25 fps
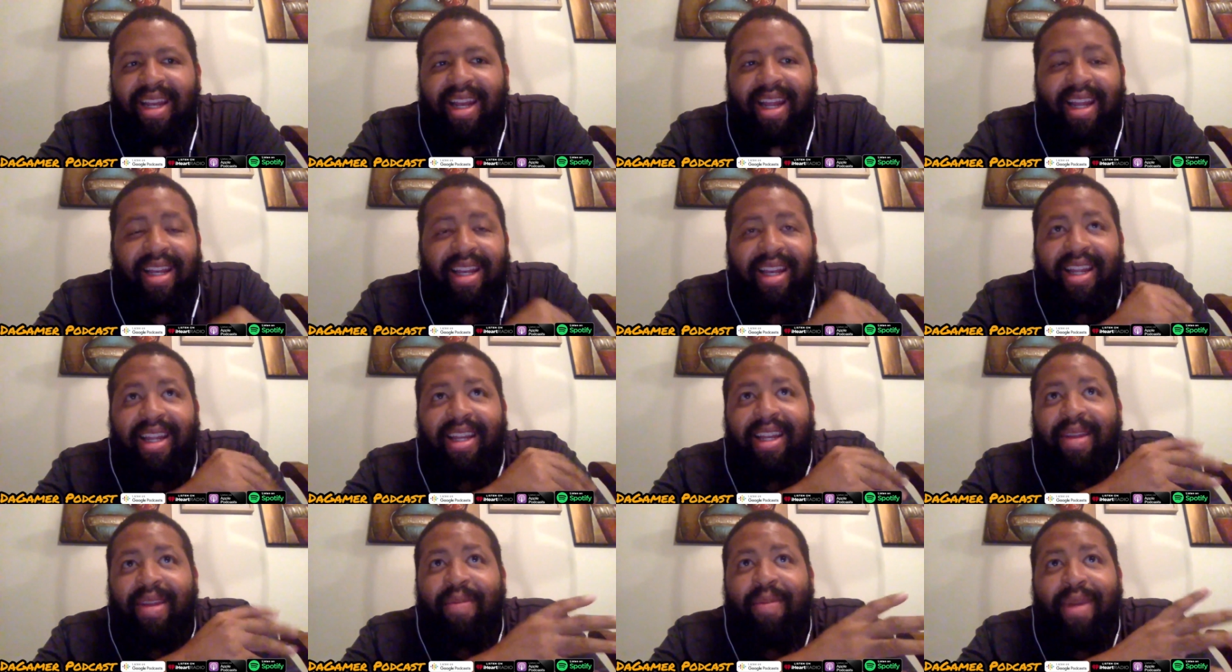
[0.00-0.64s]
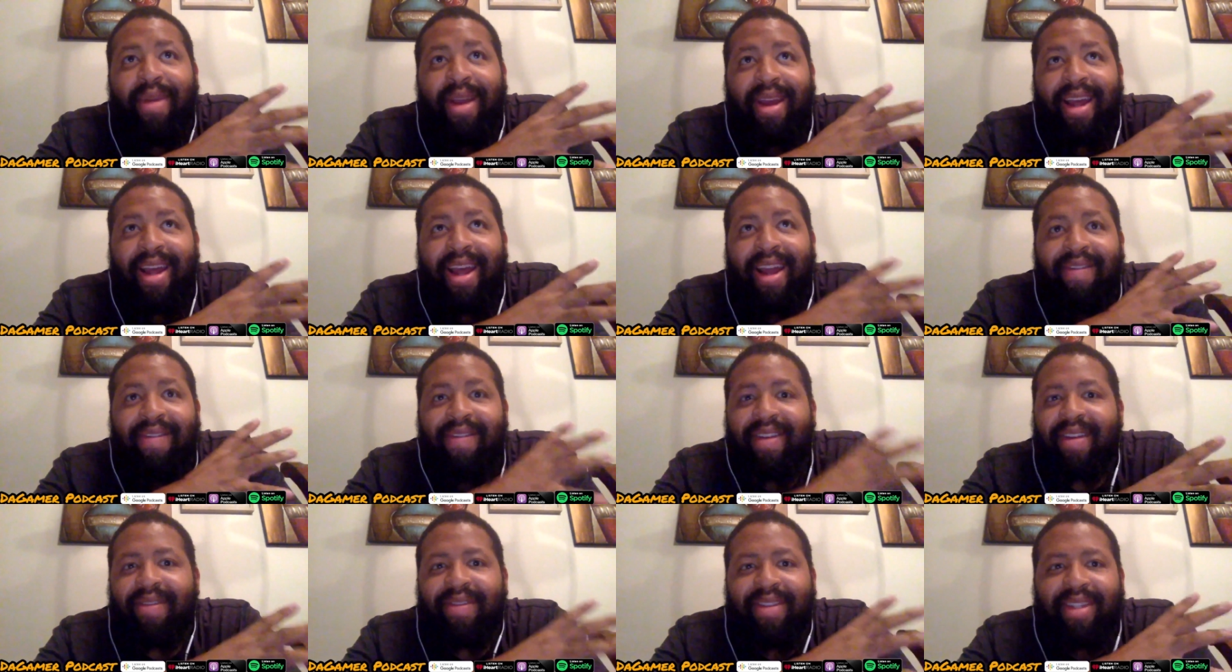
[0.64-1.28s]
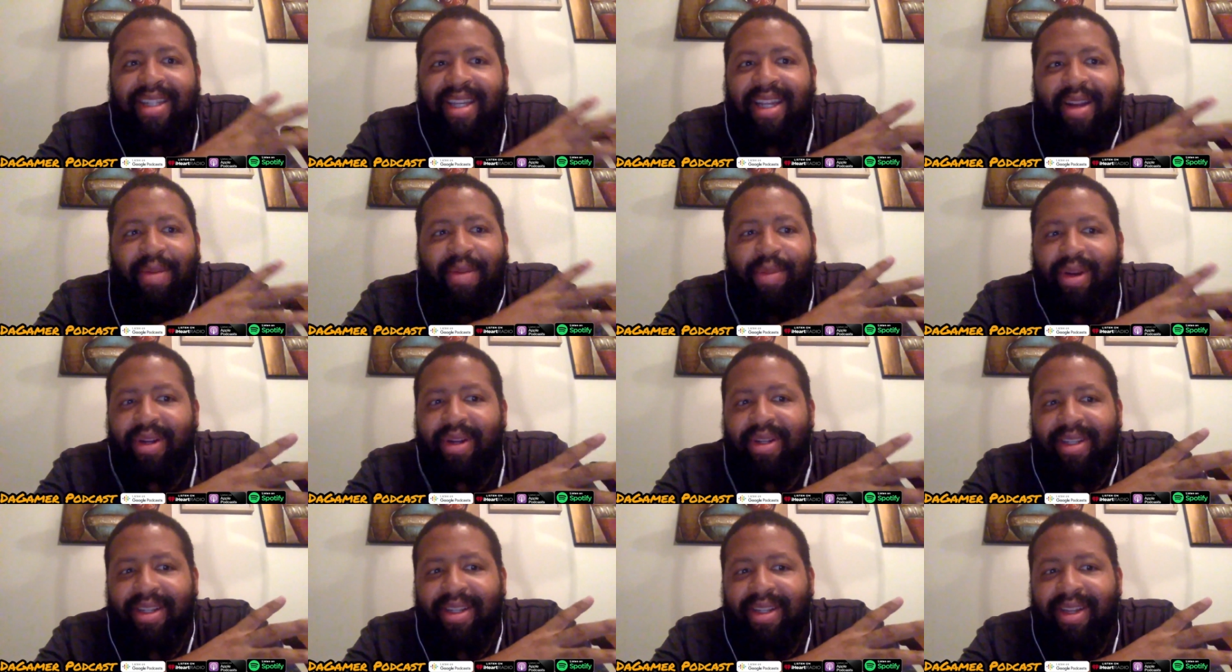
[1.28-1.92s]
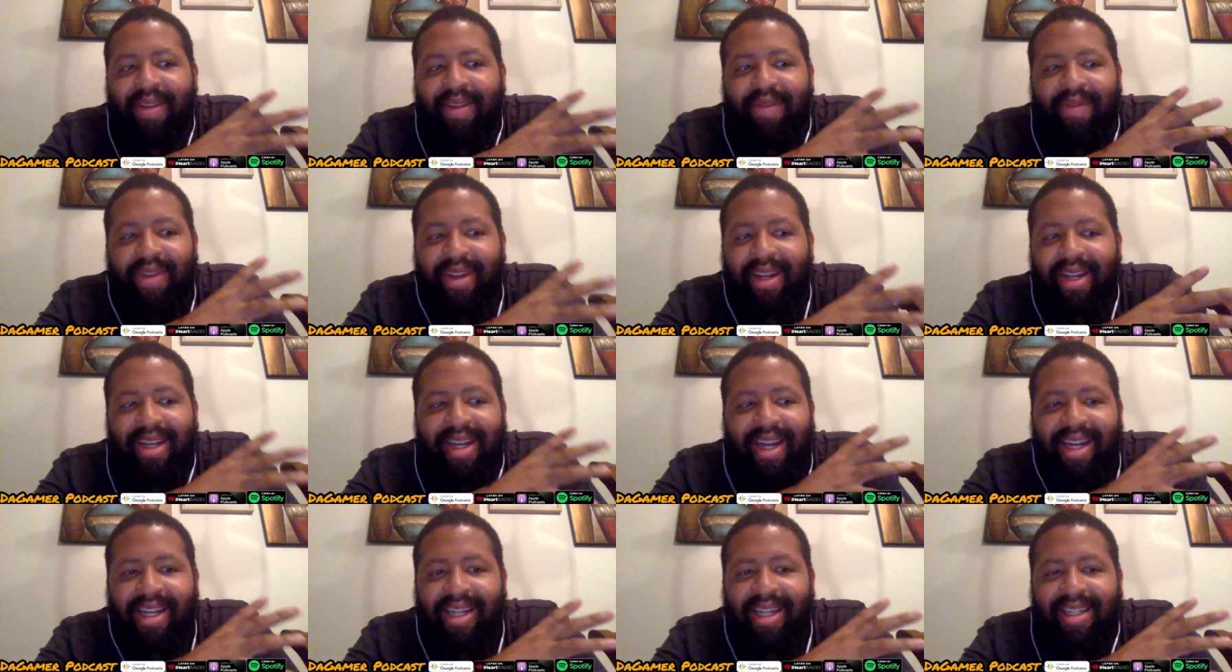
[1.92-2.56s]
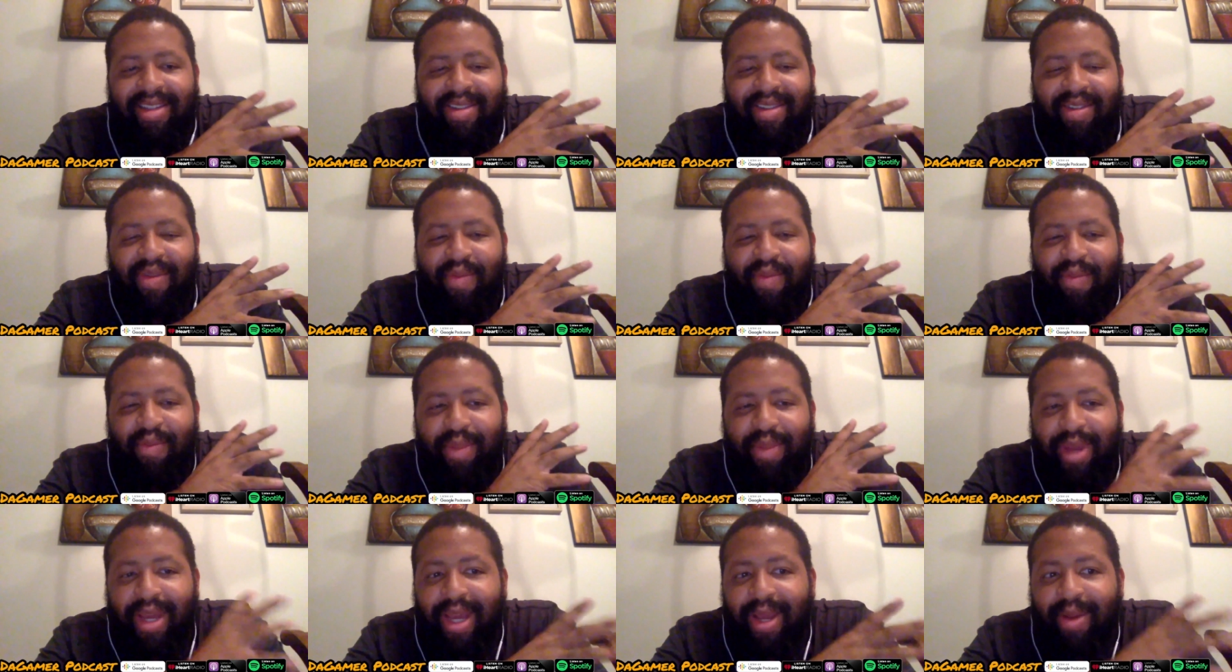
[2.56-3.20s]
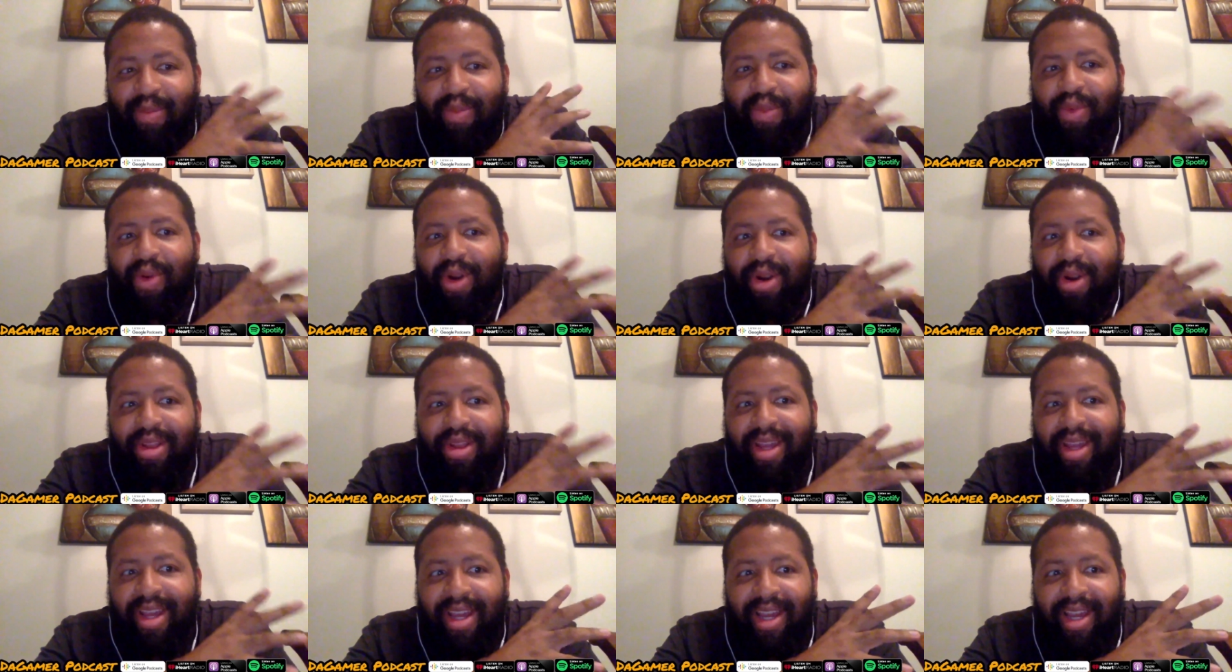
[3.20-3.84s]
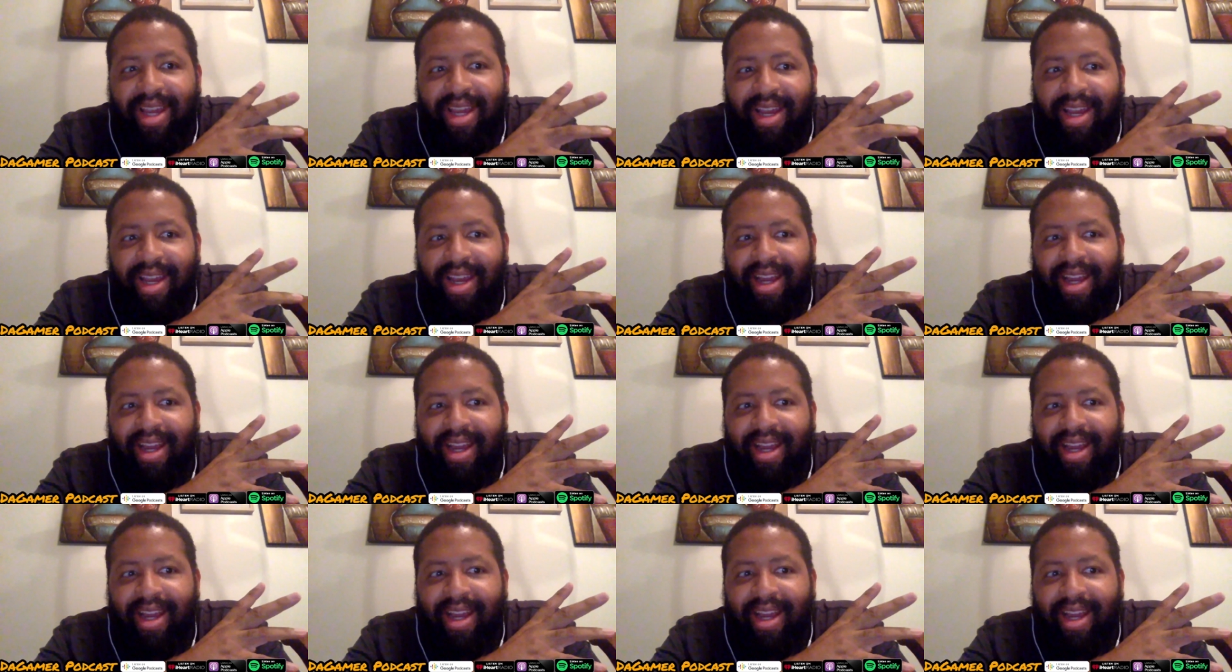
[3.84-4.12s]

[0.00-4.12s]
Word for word: like the, I've never seen a person, a villain that is so meme worthy